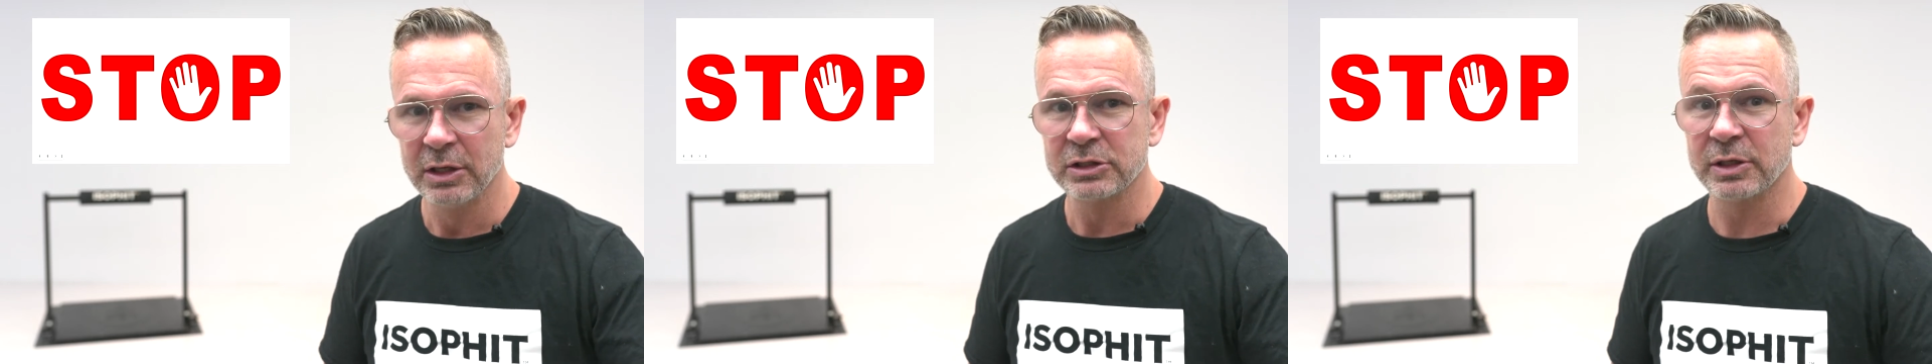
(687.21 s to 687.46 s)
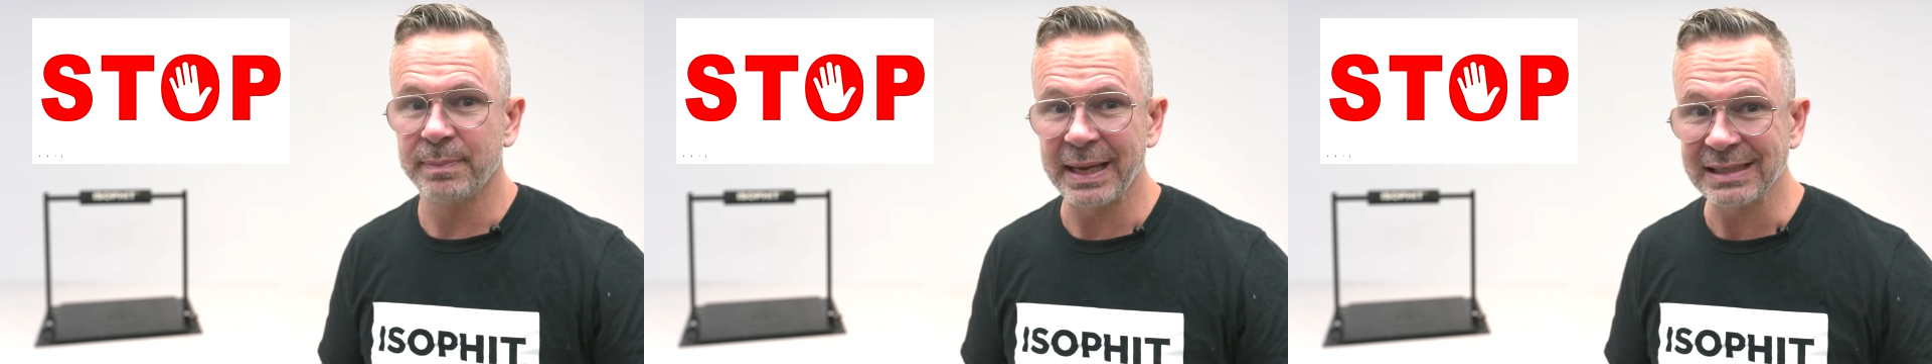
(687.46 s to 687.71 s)

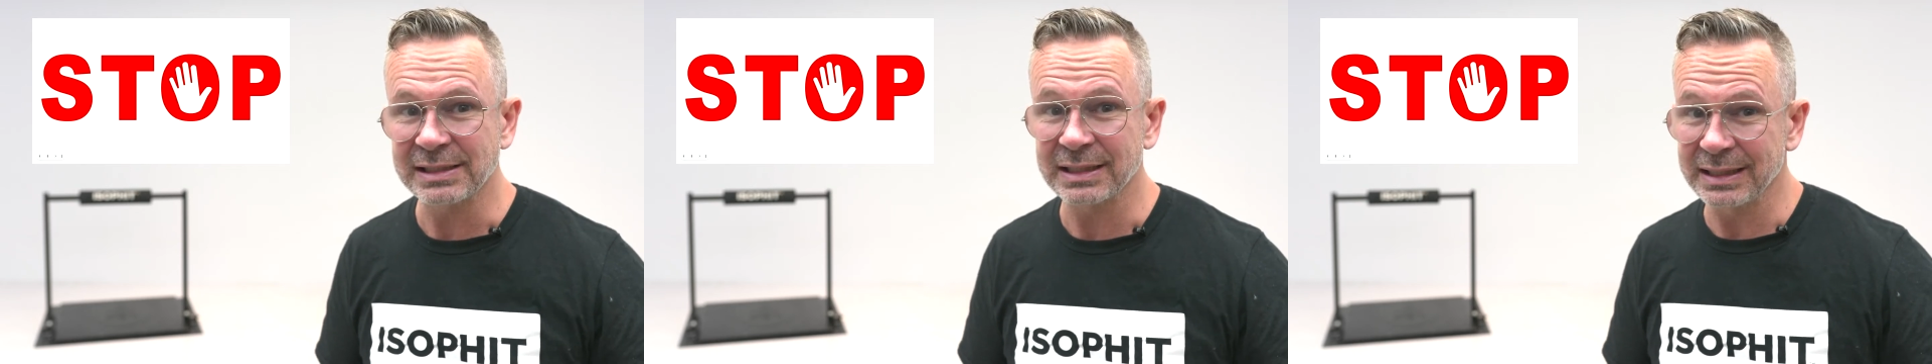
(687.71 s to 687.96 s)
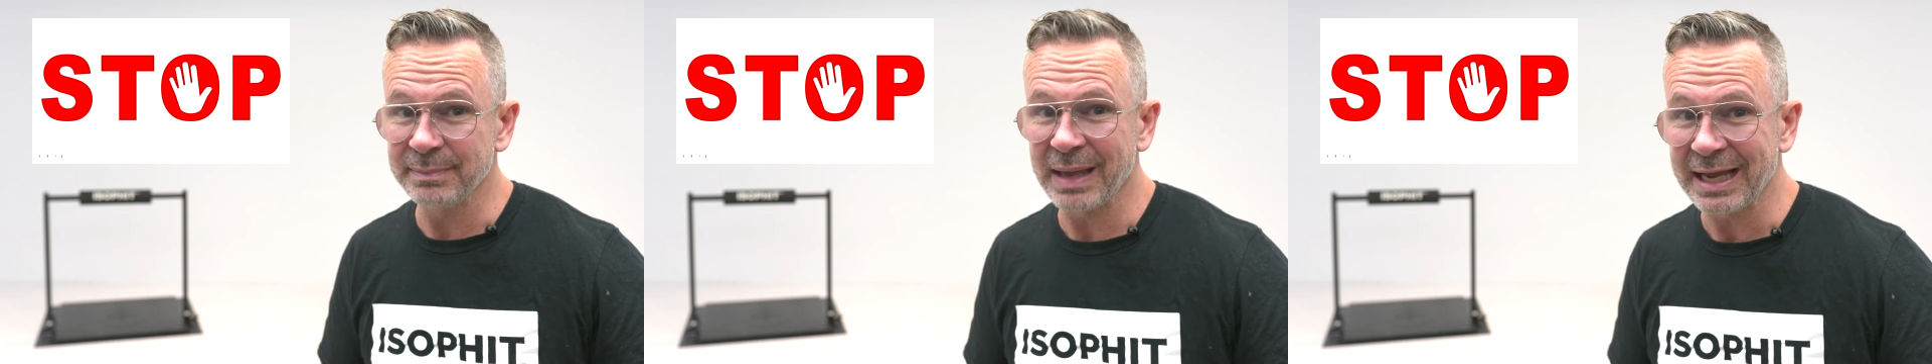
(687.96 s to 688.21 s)
to
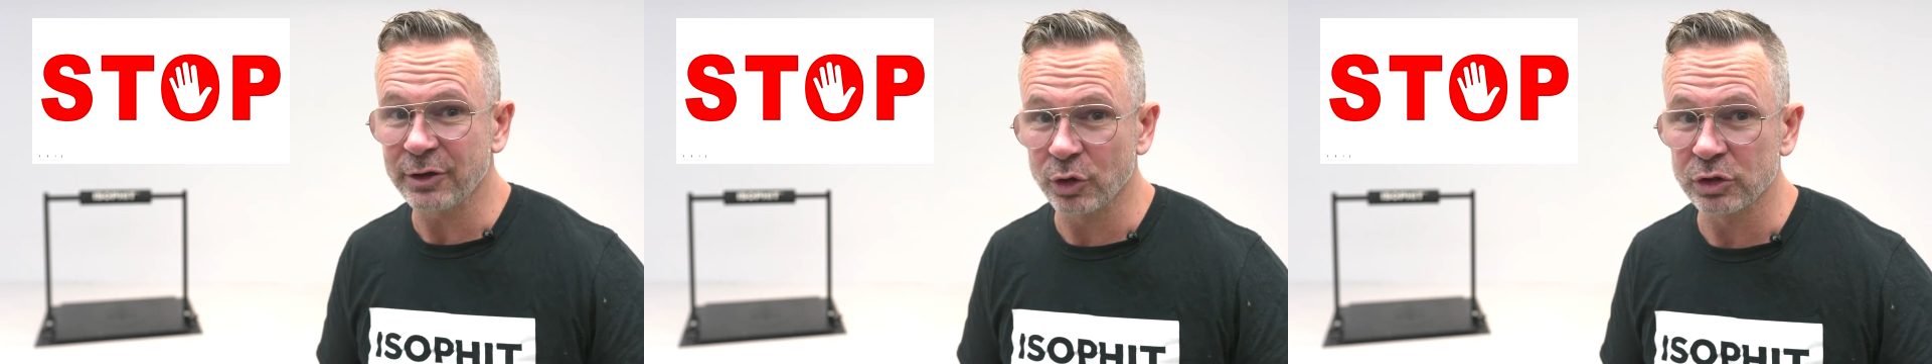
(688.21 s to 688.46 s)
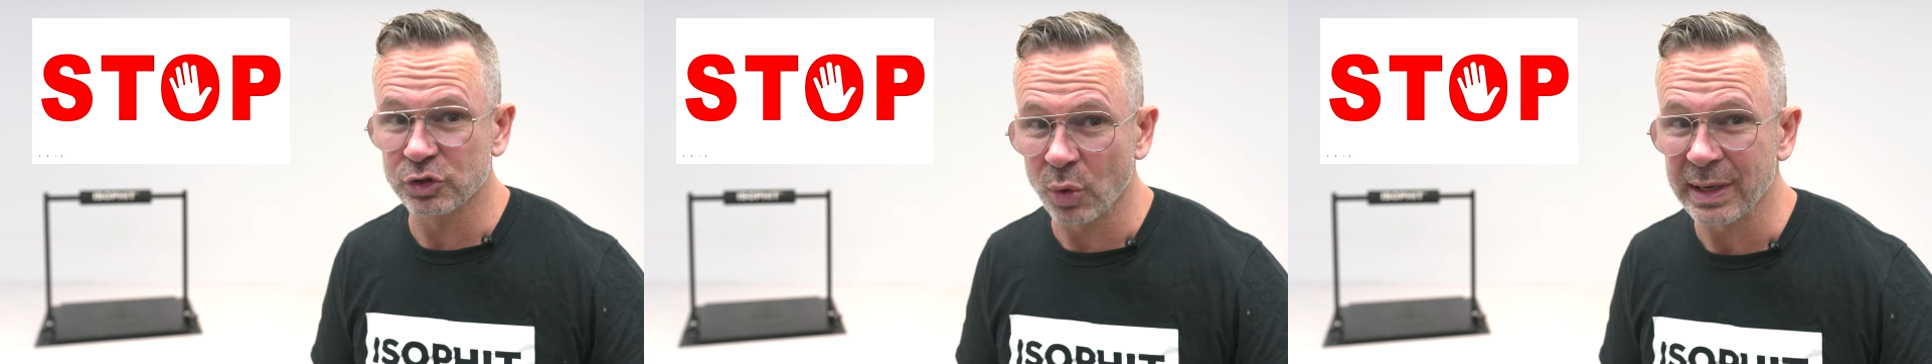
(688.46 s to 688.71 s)
basically make
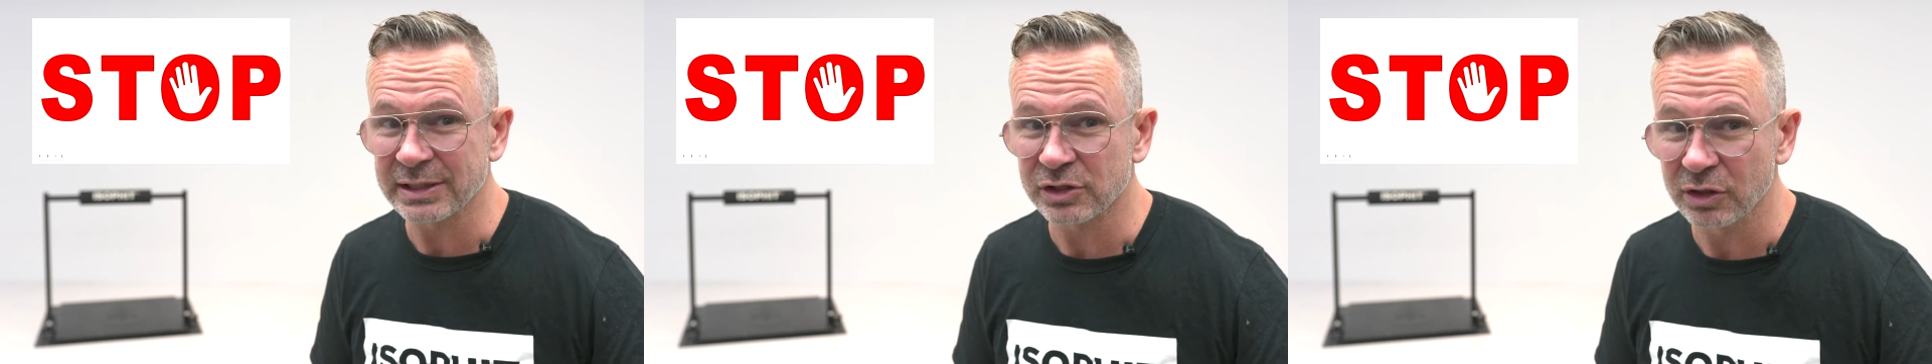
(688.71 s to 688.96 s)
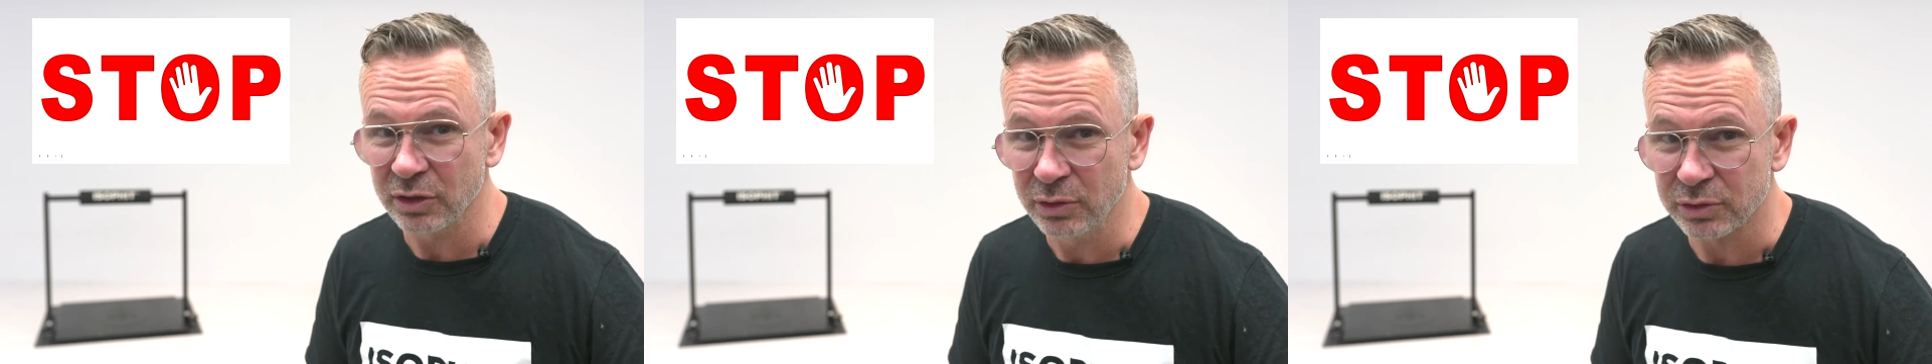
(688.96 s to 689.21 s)
your joints
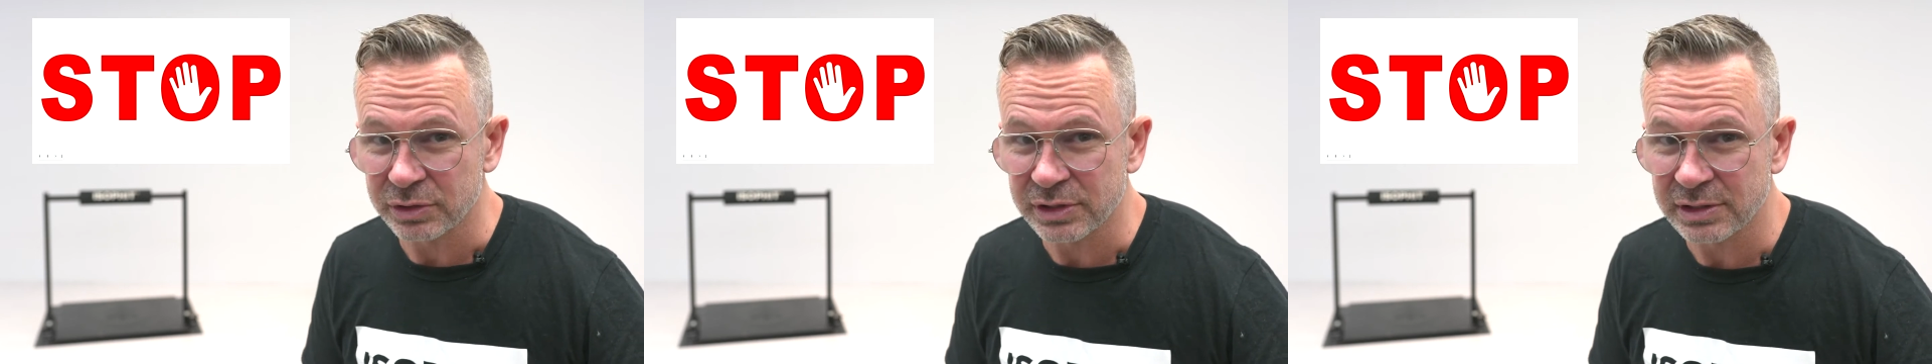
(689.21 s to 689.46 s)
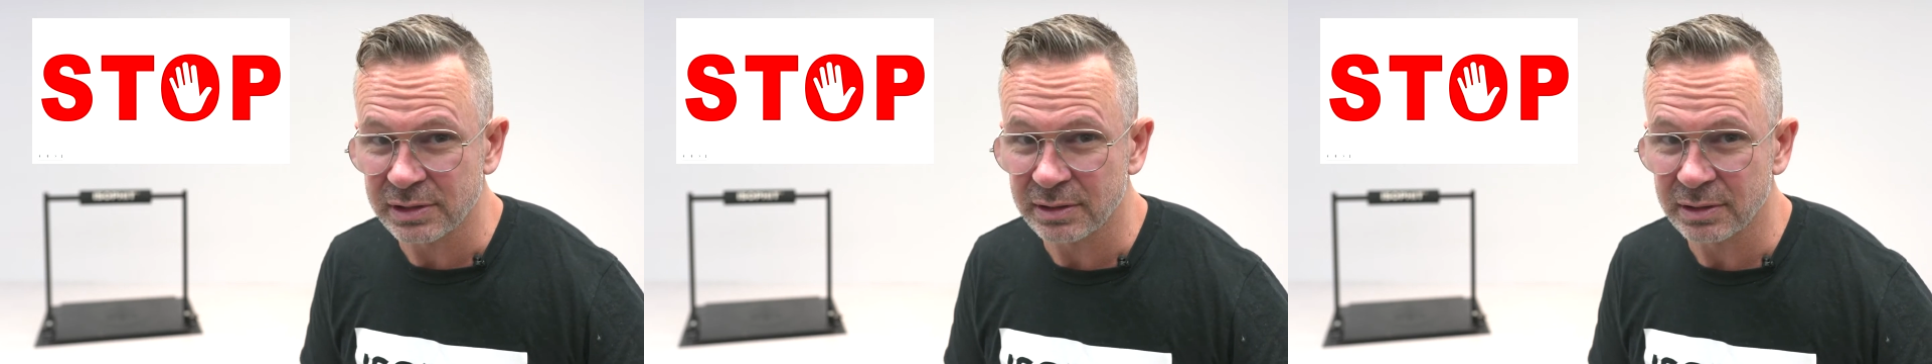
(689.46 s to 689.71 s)
loose.